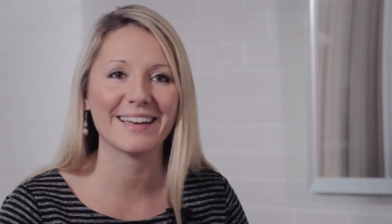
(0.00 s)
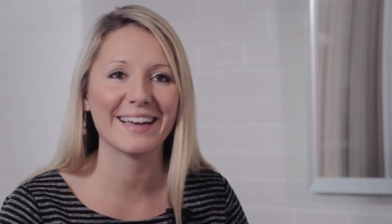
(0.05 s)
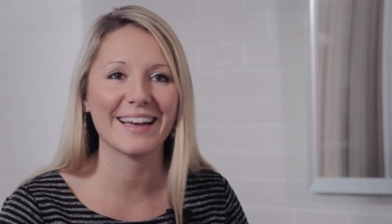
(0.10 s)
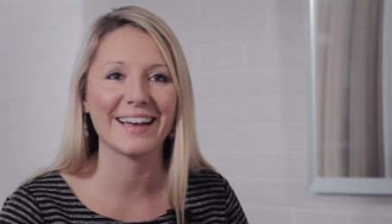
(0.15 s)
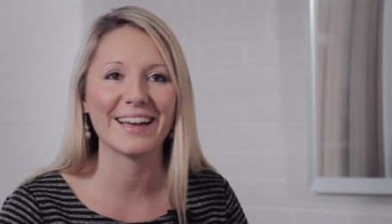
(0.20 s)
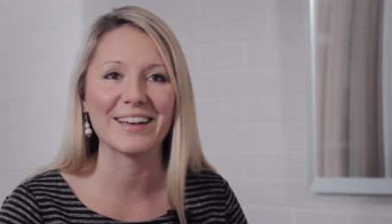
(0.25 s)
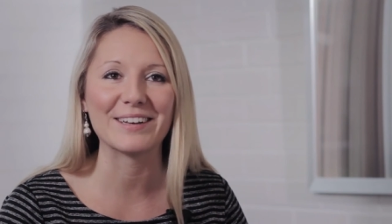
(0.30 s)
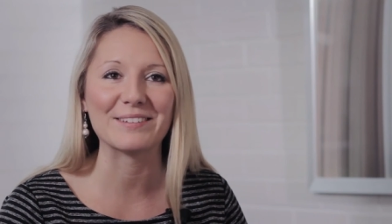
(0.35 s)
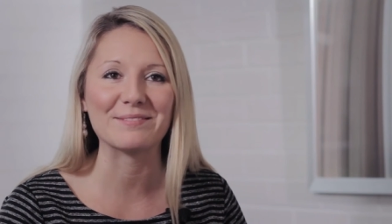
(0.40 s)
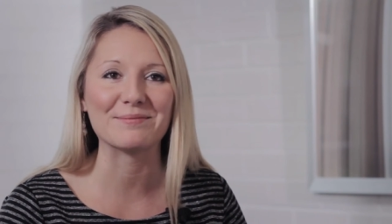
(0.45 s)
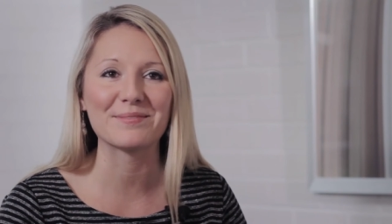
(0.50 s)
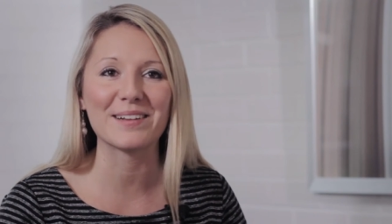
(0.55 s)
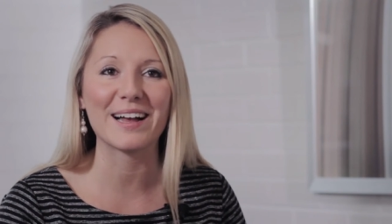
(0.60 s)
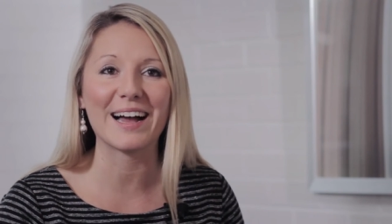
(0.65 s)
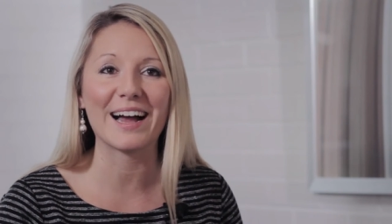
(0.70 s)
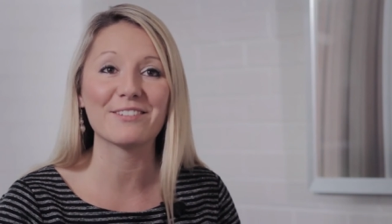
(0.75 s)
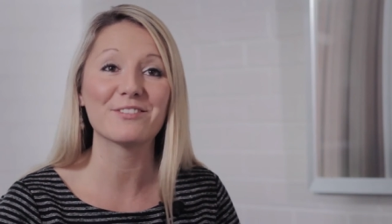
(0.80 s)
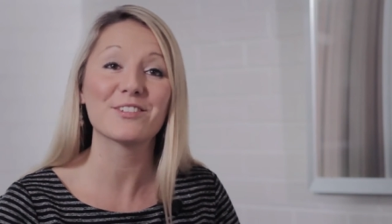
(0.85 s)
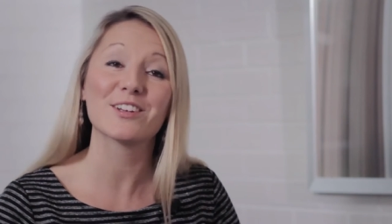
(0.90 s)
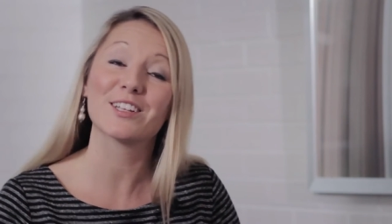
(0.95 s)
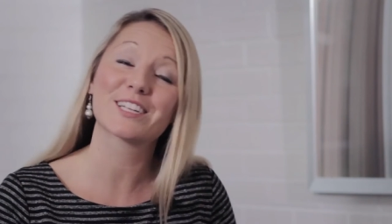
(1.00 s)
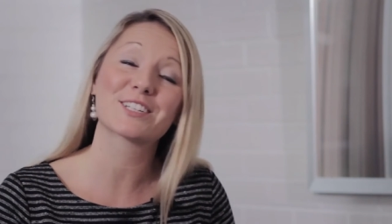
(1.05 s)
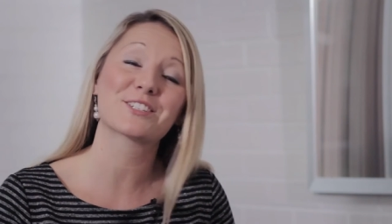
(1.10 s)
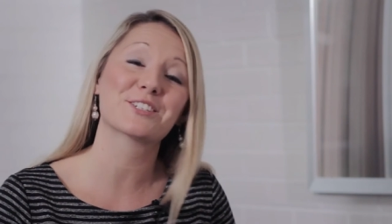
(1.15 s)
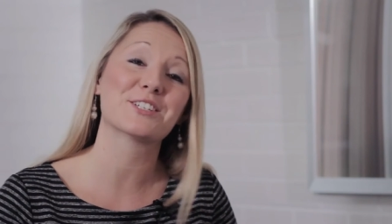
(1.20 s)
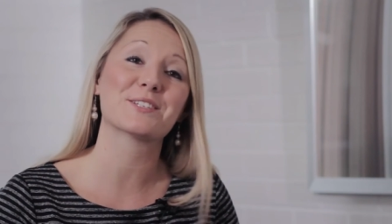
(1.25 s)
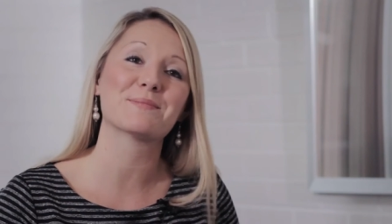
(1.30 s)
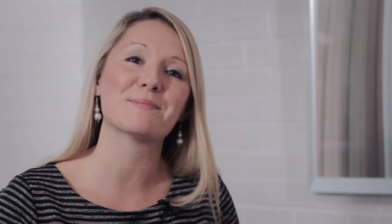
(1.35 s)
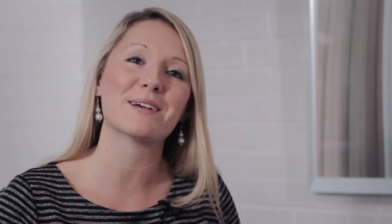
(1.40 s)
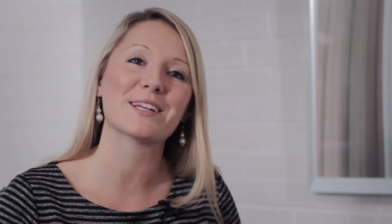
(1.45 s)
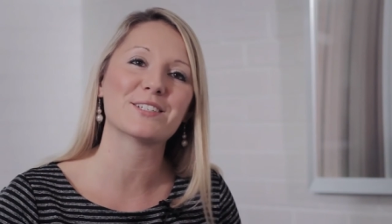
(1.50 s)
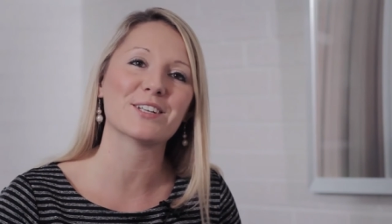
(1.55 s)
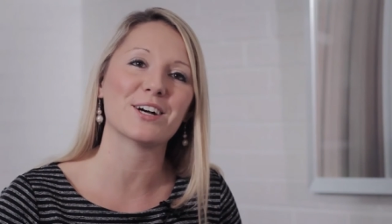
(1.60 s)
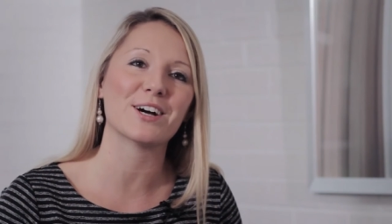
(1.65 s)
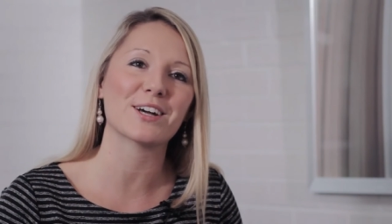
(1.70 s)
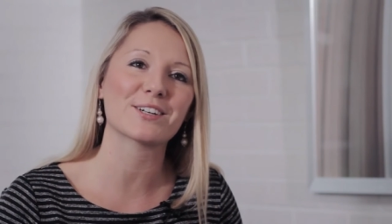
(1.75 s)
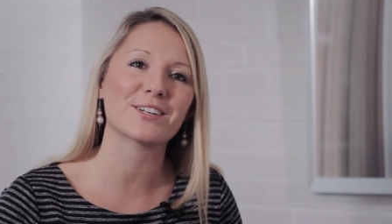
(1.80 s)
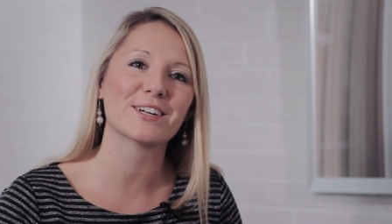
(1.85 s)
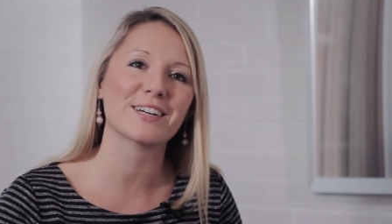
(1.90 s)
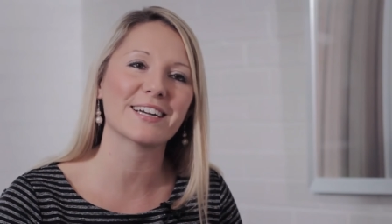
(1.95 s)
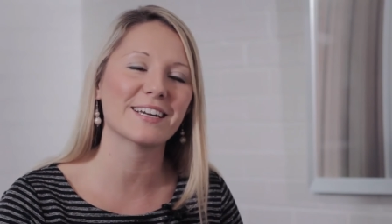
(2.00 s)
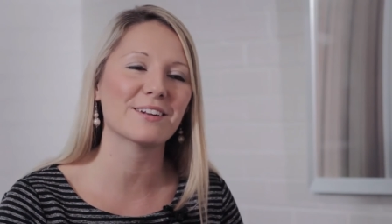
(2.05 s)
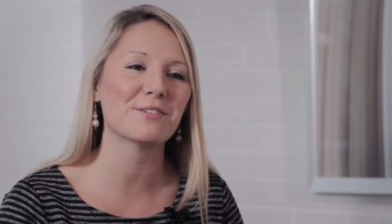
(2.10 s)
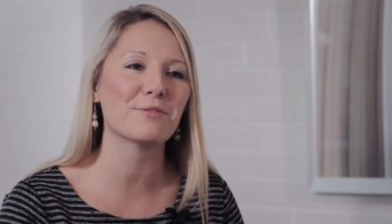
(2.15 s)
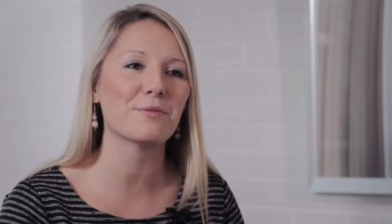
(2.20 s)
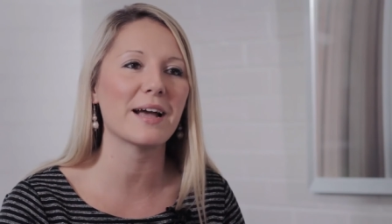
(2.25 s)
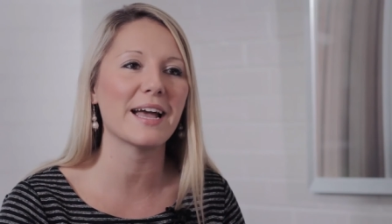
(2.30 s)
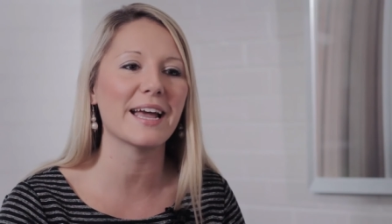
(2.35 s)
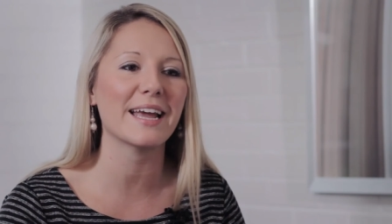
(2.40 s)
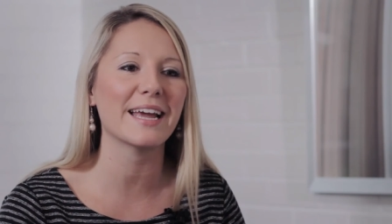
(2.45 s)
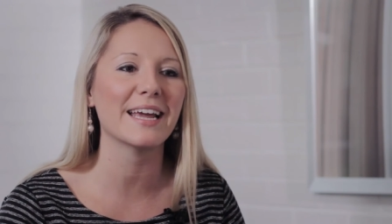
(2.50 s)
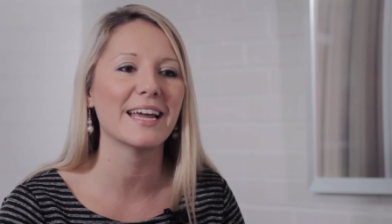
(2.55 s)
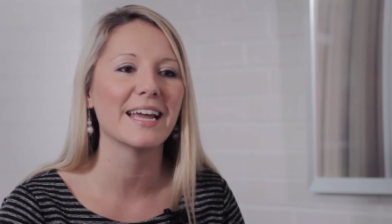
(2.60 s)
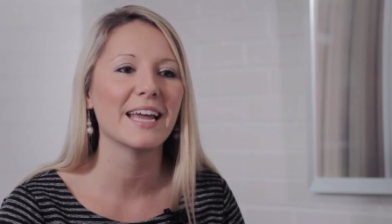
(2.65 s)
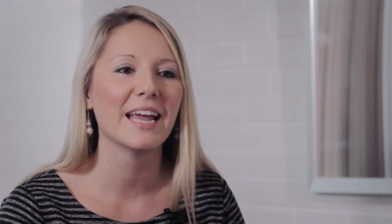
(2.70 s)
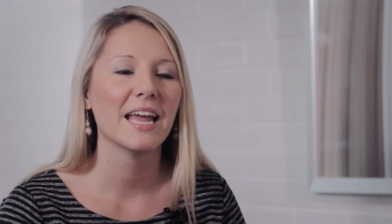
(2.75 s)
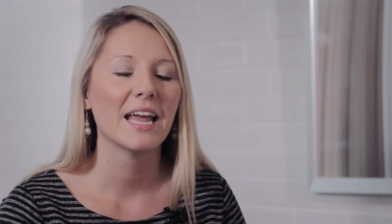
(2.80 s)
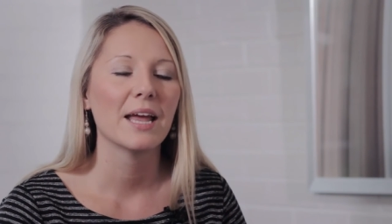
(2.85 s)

Um, I feel like she's my daughter in a way